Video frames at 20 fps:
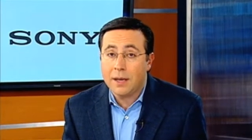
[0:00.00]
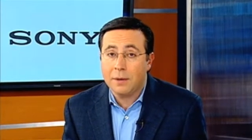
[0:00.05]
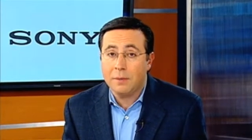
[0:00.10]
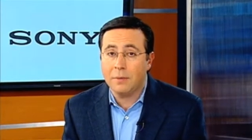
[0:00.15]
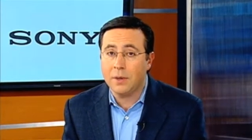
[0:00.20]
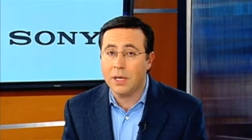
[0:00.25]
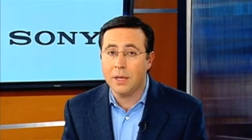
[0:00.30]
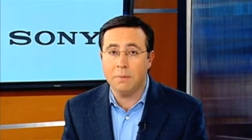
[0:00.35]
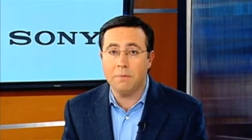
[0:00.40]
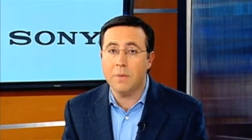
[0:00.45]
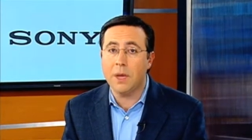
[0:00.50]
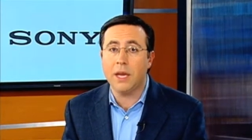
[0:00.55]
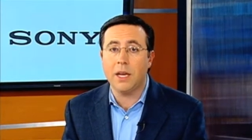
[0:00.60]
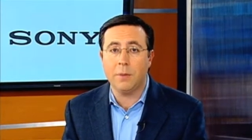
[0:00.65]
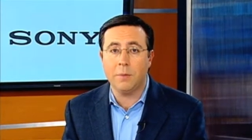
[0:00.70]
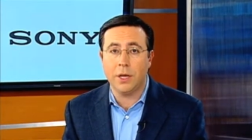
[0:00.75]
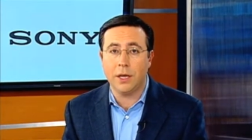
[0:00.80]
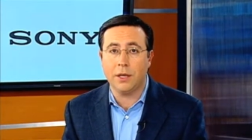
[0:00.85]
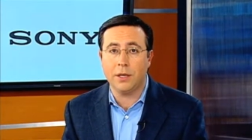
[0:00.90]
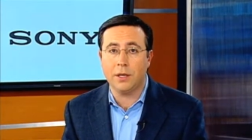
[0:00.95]
in, in many,
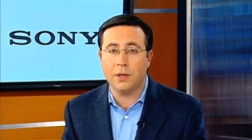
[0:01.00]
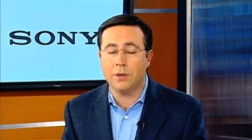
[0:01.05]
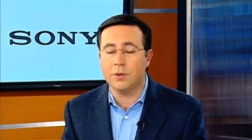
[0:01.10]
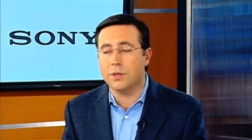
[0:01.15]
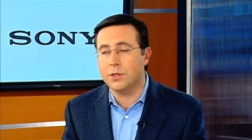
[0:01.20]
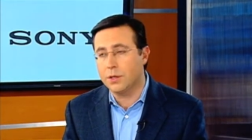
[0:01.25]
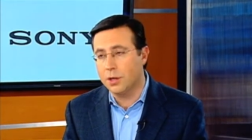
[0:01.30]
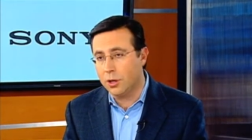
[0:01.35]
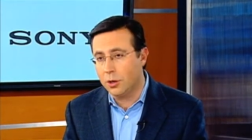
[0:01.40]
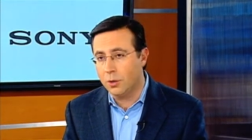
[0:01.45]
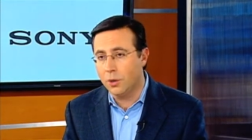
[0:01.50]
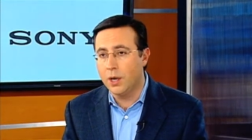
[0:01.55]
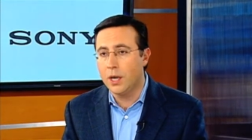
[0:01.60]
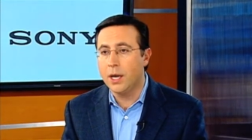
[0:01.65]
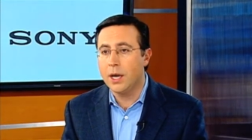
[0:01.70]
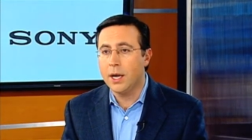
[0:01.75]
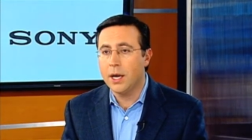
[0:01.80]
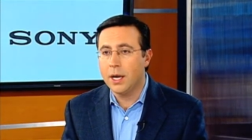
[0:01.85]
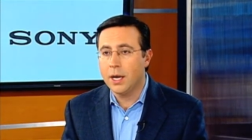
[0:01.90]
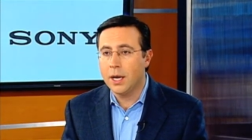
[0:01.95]
many years. So,
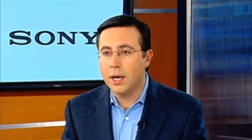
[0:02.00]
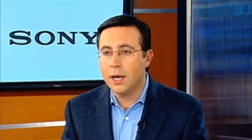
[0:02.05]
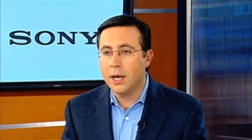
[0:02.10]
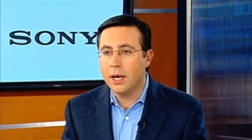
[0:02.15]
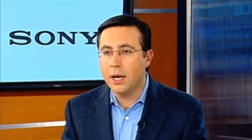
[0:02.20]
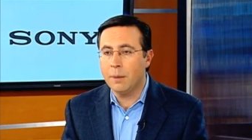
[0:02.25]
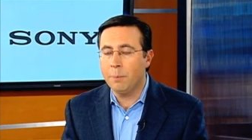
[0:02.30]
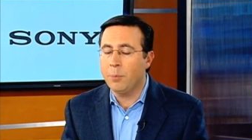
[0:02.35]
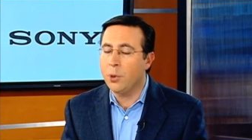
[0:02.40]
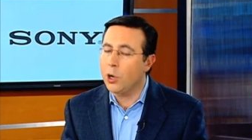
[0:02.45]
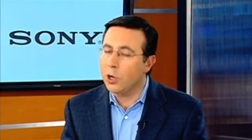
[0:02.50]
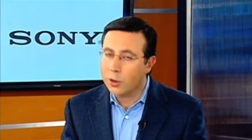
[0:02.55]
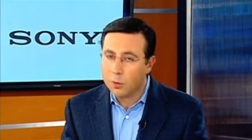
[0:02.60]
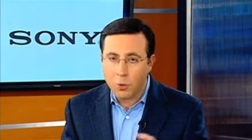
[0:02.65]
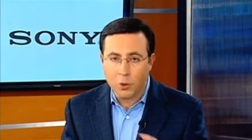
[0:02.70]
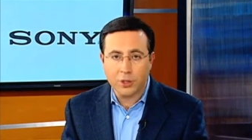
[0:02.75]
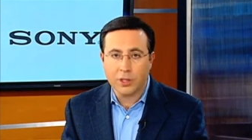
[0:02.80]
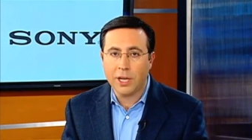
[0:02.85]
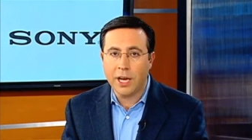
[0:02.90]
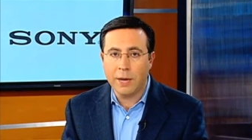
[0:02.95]
uh,
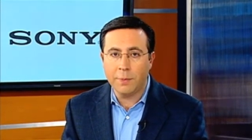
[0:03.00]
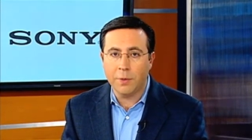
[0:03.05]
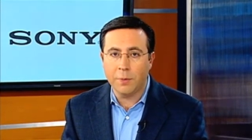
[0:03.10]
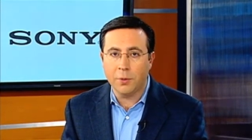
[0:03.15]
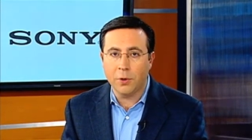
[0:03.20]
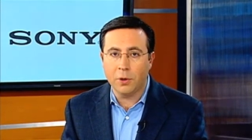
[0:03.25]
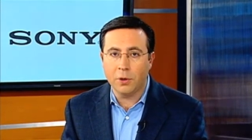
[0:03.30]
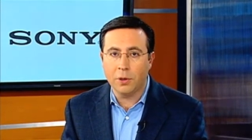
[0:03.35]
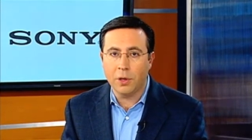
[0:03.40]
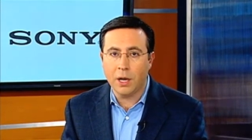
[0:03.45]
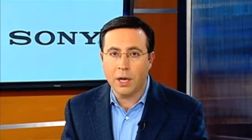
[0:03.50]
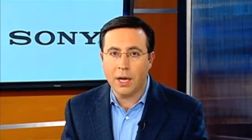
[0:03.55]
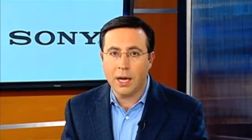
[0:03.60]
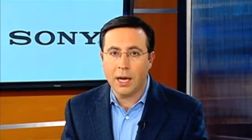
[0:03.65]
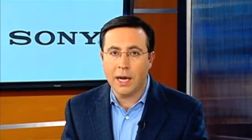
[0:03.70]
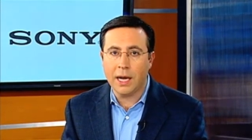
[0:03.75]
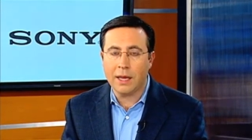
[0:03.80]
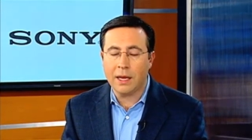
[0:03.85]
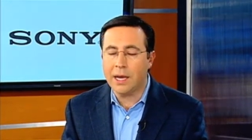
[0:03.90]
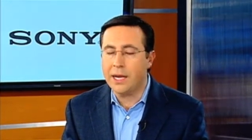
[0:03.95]
Baltimore's capable. Uh,
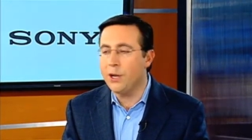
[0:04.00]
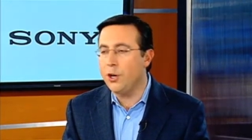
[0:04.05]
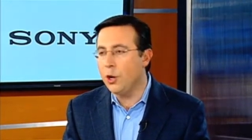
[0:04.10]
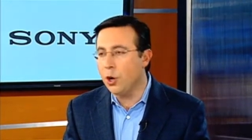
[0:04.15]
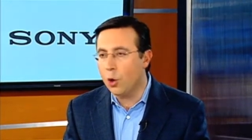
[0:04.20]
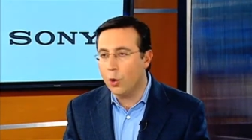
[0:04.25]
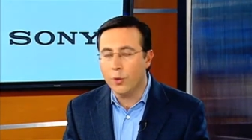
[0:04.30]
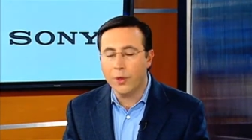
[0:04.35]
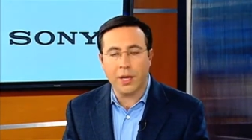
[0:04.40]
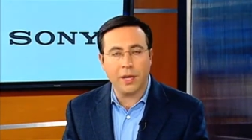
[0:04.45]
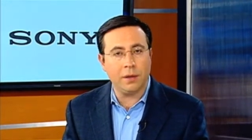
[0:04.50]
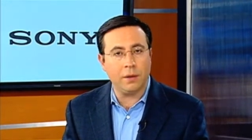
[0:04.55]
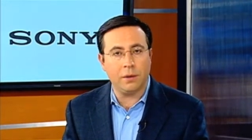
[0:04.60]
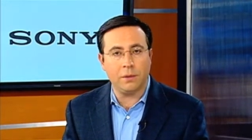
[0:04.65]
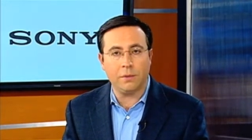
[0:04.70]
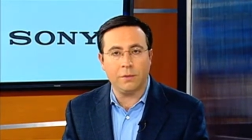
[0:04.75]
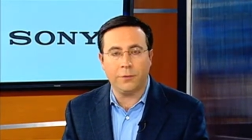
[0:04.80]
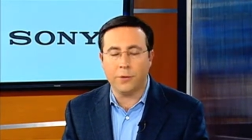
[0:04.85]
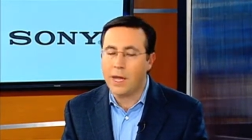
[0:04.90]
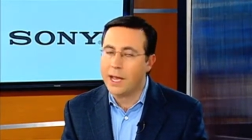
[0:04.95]
I, I, know that
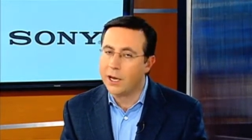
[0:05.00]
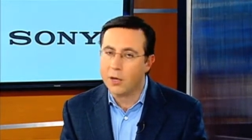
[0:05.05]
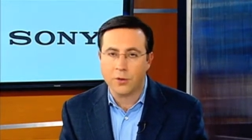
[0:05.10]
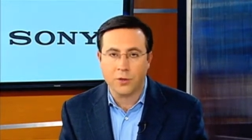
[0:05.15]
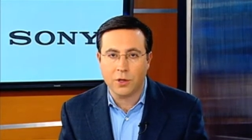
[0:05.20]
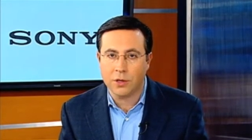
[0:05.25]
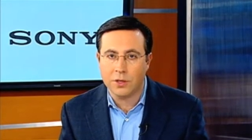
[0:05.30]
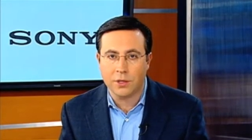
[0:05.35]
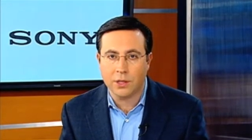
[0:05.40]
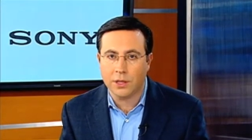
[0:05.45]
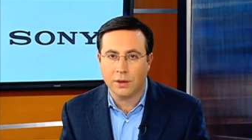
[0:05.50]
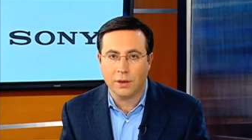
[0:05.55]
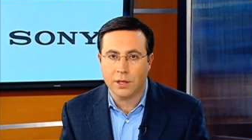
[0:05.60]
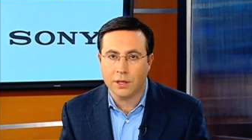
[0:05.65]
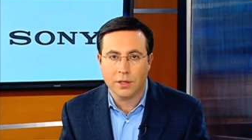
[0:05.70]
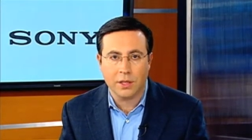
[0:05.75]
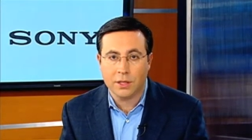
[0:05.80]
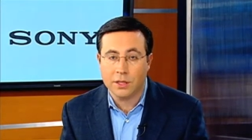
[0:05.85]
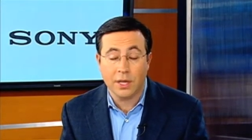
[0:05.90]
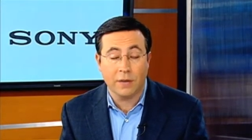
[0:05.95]
Flacco's going to see
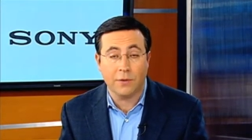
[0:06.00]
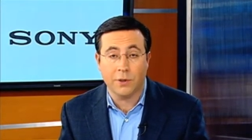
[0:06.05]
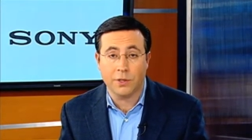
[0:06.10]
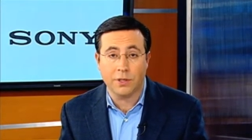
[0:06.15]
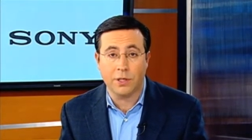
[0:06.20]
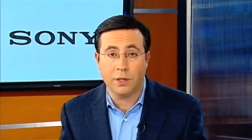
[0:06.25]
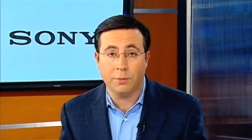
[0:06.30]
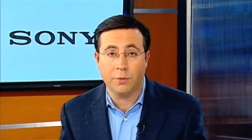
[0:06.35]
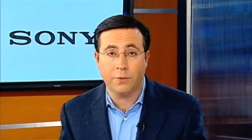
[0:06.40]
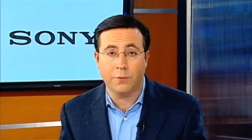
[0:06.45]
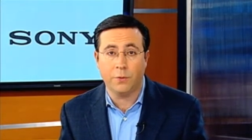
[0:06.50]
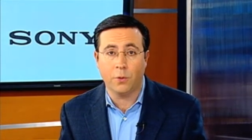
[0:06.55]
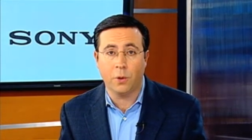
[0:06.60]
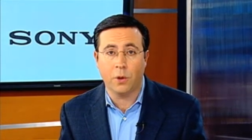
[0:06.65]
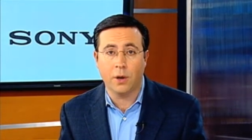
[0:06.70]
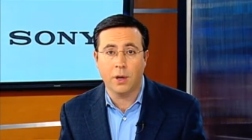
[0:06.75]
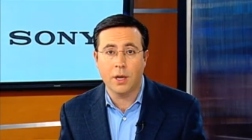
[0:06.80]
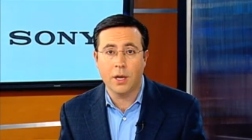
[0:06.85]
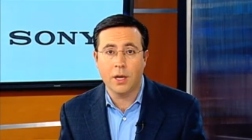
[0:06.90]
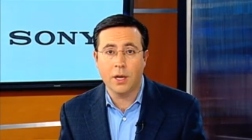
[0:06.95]
things he's never seen
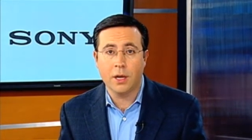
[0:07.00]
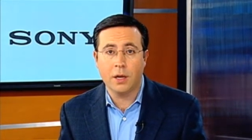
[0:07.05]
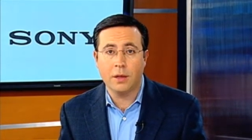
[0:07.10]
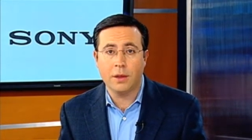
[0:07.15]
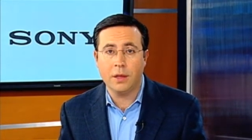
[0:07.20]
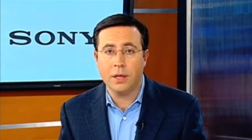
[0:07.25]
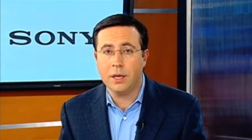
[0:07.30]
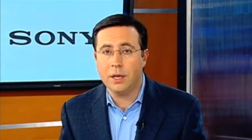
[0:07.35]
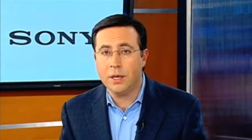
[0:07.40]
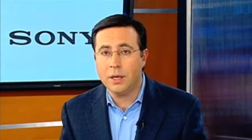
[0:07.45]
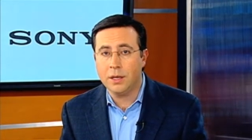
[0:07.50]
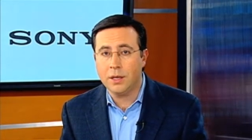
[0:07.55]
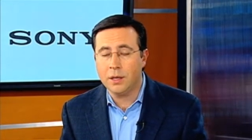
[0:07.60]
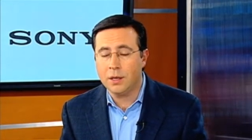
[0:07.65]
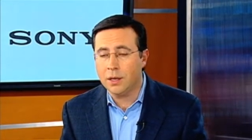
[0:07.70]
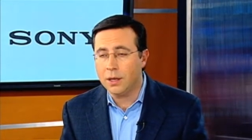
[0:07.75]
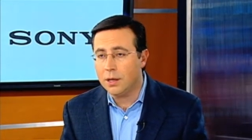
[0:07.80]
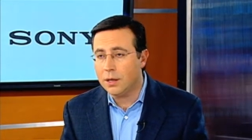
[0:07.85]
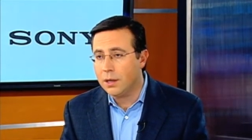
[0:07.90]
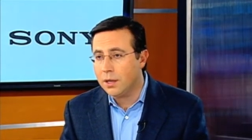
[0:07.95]
before. The,
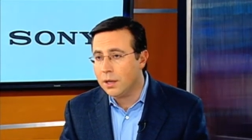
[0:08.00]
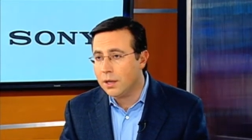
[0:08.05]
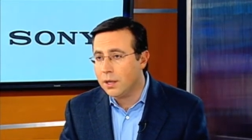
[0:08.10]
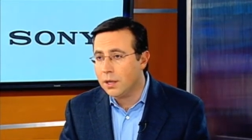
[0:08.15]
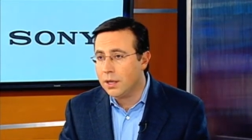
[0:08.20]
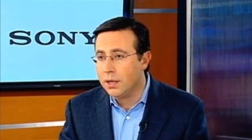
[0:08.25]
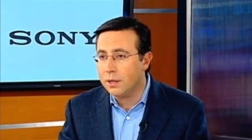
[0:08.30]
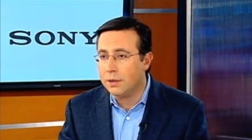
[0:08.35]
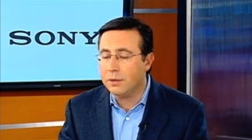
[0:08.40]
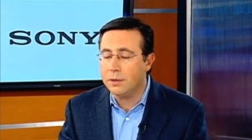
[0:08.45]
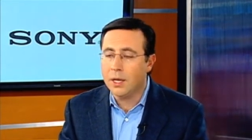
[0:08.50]
uh, it,